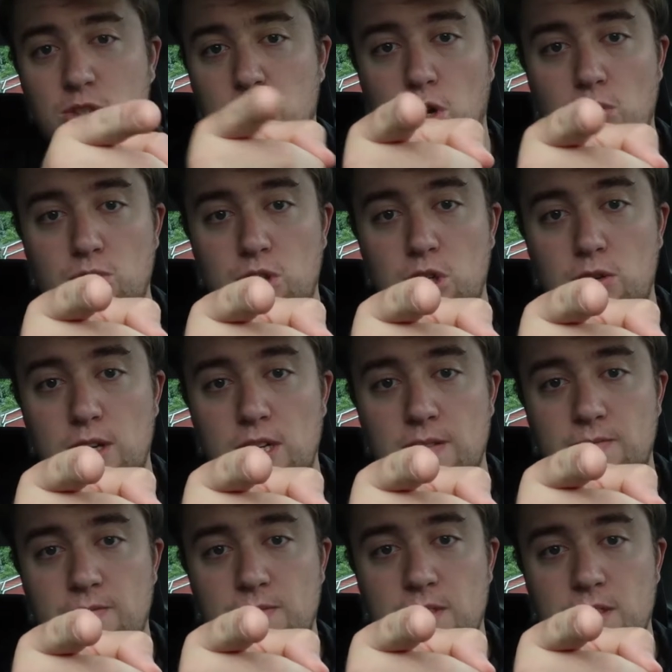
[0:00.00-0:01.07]
Don't do it.
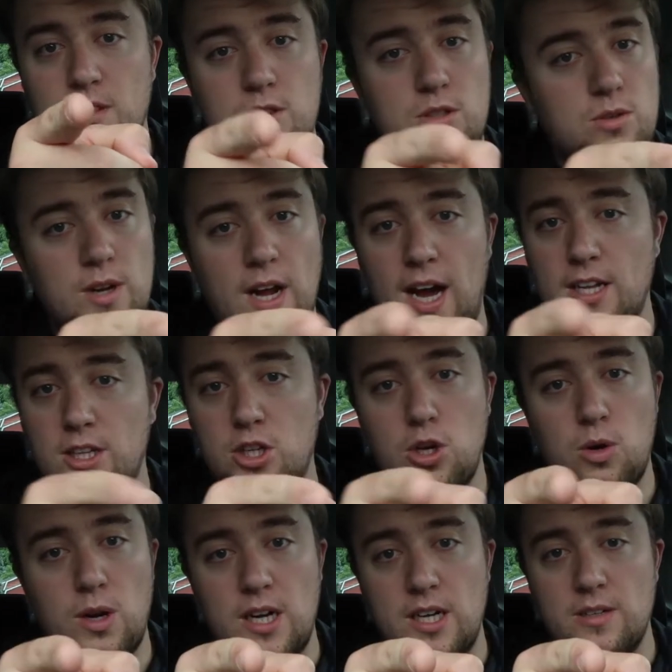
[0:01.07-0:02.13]
Do not
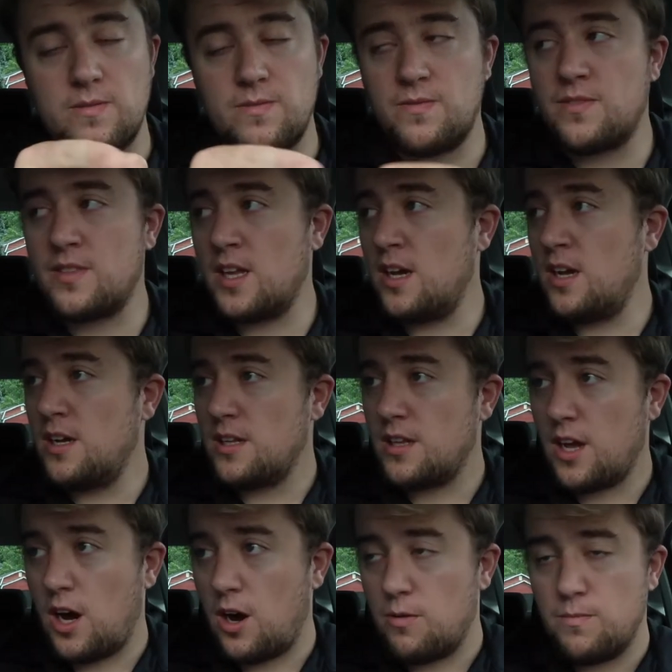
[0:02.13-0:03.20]
do it.
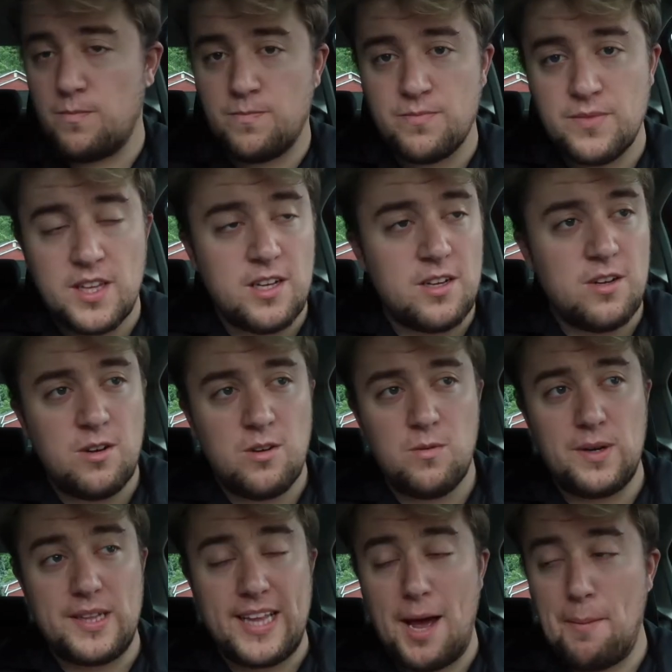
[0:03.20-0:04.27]
So
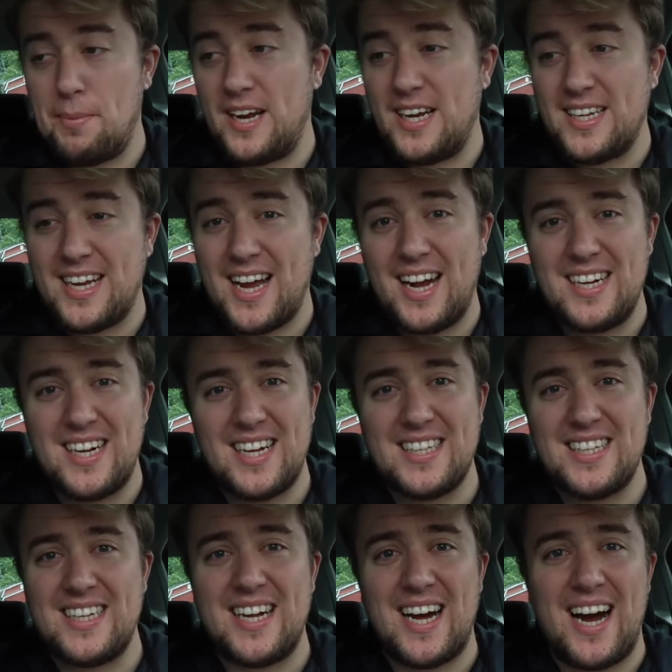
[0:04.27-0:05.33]
with that being said, let's
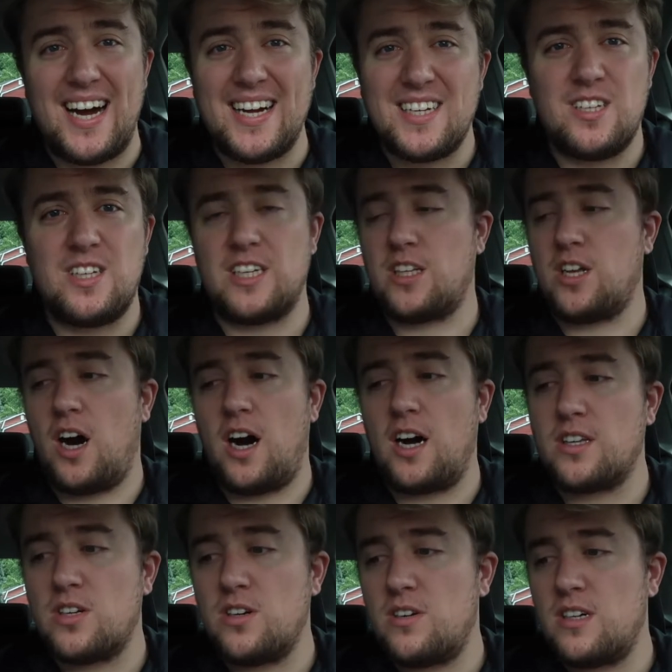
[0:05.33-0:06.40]
get on to the
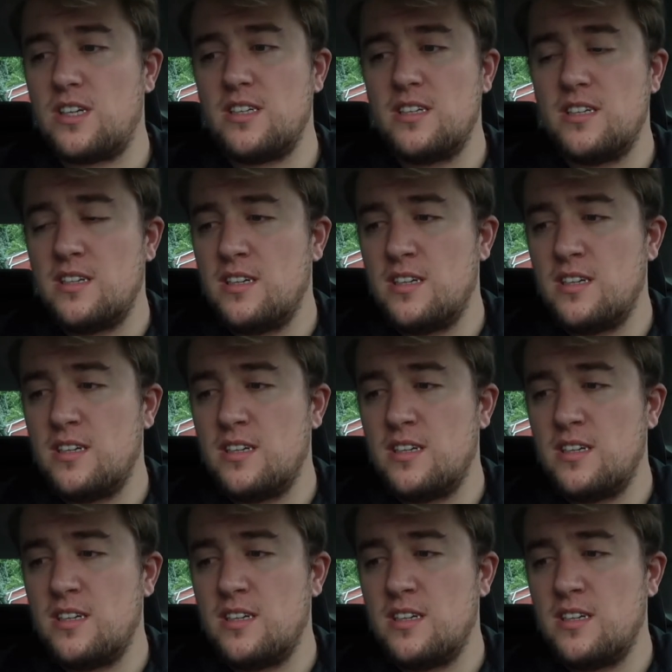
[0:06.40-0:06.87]
car tour.